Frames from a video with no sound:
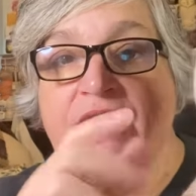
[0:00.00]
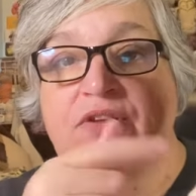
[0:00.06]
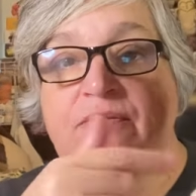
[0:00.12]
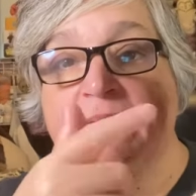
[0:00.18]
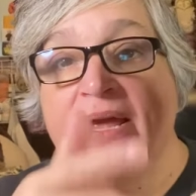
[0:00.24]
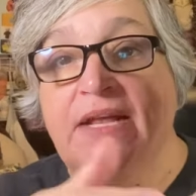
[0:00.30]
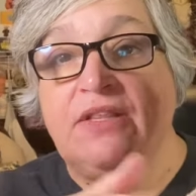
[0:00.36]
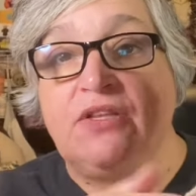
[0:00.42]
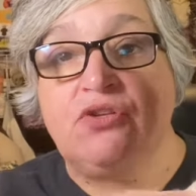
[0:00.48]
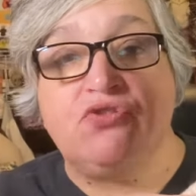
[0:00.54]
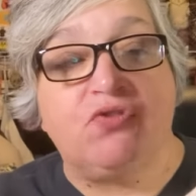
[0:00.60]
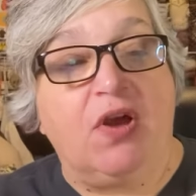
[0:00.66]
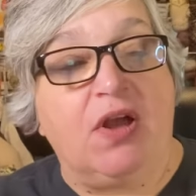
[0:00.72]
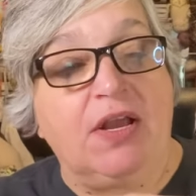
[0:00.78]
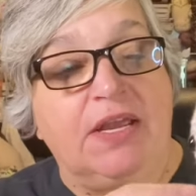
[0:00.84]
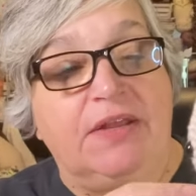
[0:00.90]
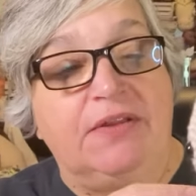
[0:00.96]
You make the
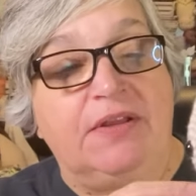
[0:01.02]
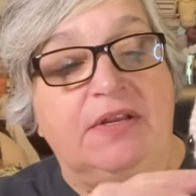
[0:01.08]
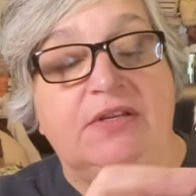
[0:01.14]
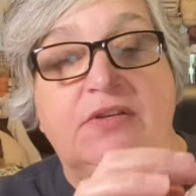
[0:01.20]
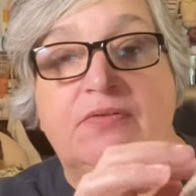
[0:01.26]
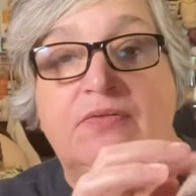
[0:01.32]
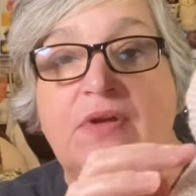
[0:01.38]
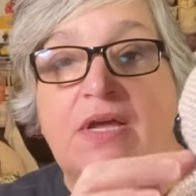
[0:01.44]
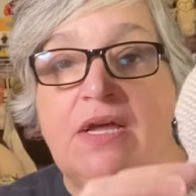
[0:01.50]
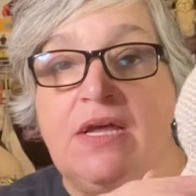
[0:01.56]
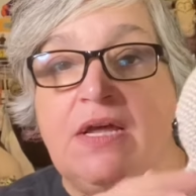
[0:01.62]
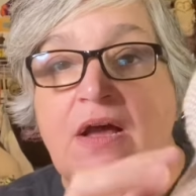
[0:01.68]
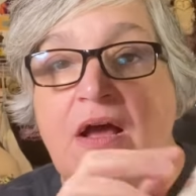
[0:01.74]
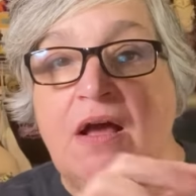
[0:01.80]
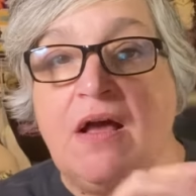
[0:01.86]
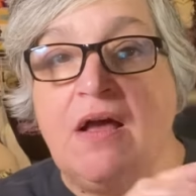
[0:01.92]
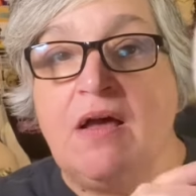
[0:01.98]
trunk, and then you,
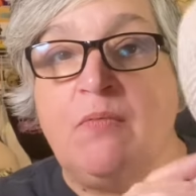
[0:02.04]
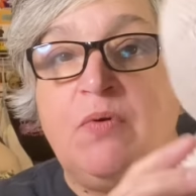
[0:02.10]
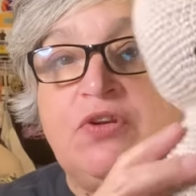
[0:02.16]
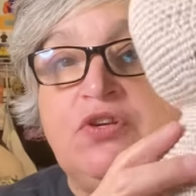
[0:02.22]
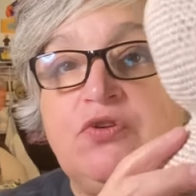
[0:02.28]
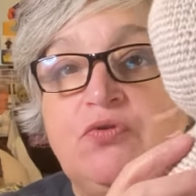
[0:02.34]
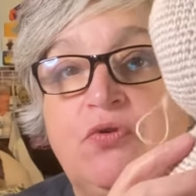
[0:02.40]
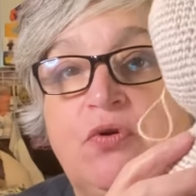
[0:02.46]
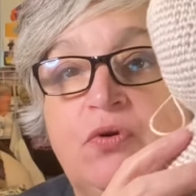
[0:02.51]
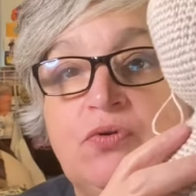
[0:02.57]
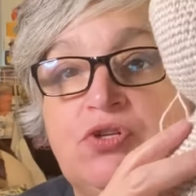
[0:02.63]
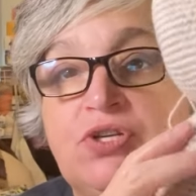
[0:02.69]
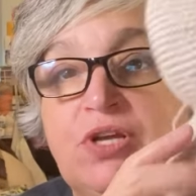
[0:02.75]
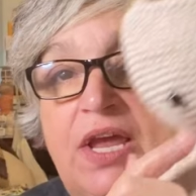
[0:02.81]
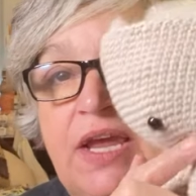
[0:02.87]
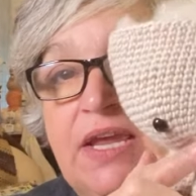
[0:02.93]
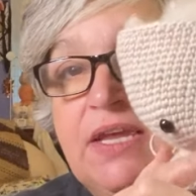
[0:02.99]
when you're
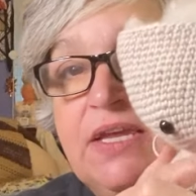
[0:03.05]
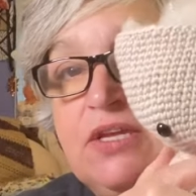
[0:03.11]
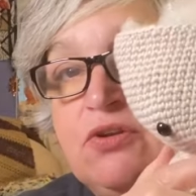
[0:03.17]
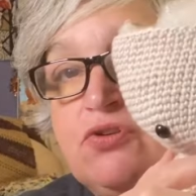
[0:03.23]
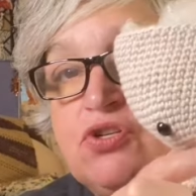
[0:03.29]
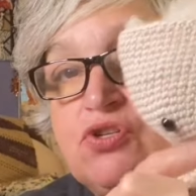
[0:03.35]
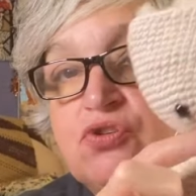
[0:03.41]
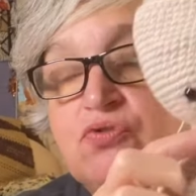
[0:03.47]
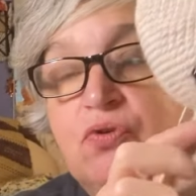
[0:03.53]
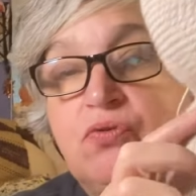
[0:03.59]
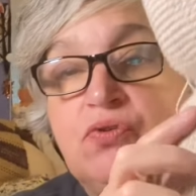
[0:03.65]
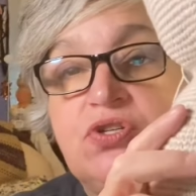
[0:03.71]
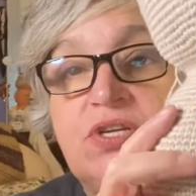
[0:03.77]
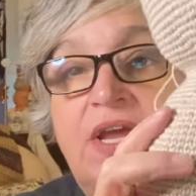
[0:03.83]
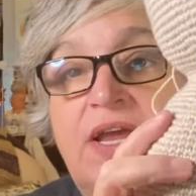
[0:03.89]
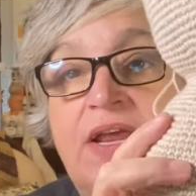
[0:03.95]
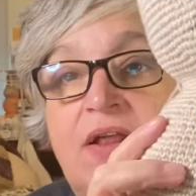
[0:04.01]
crocheting, you just
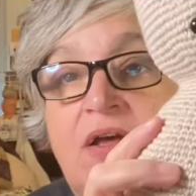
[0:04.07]
crochet it